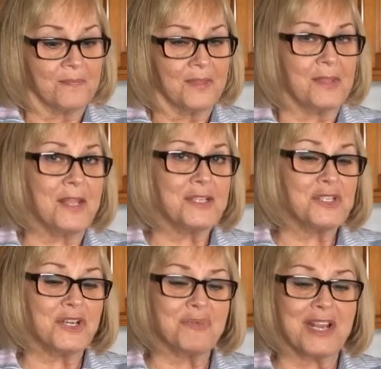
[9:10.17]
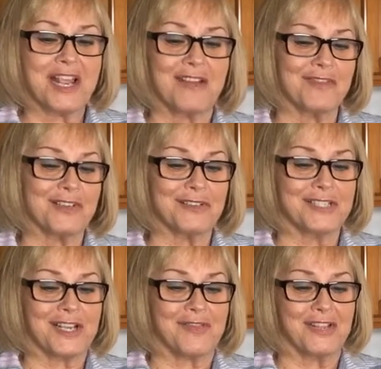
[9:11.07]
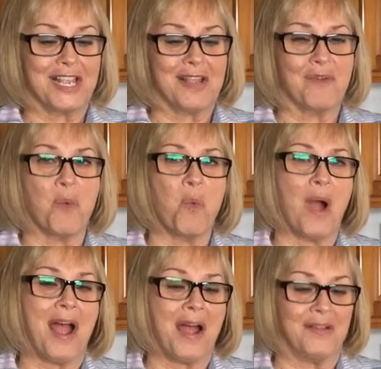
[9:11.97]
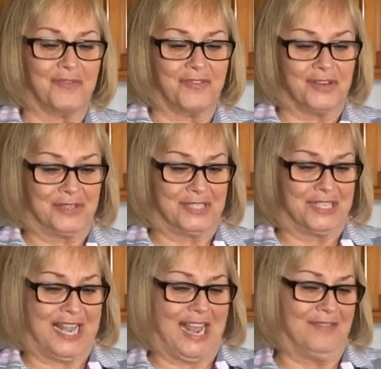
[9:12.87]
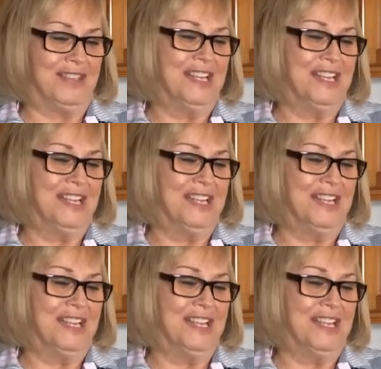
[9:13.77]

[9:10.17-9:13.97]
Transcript: And then she recovered herself and gave a wild, fierce laugh.